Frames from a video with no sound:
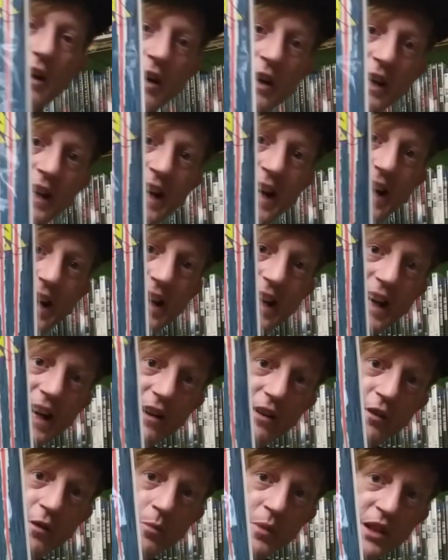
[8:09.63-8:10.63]
Uncanny
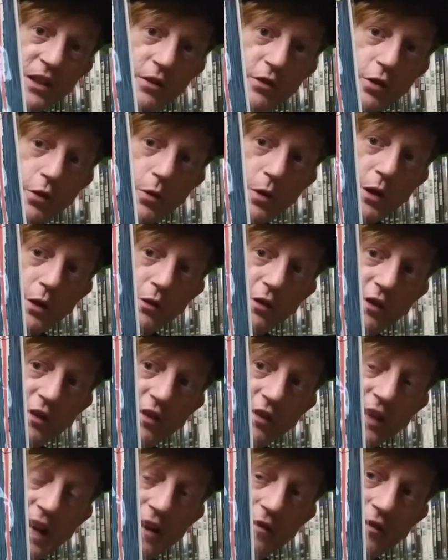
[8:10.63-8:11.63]
X Men
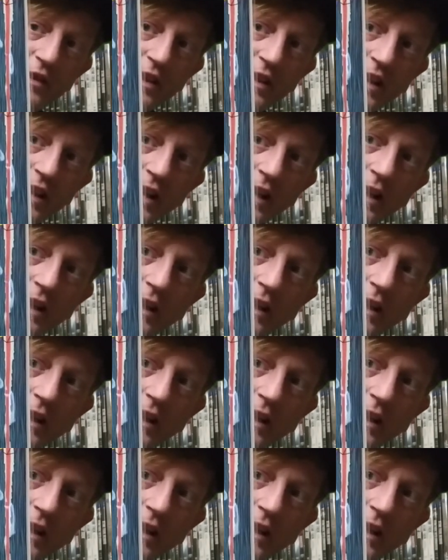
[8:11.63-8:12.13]
207.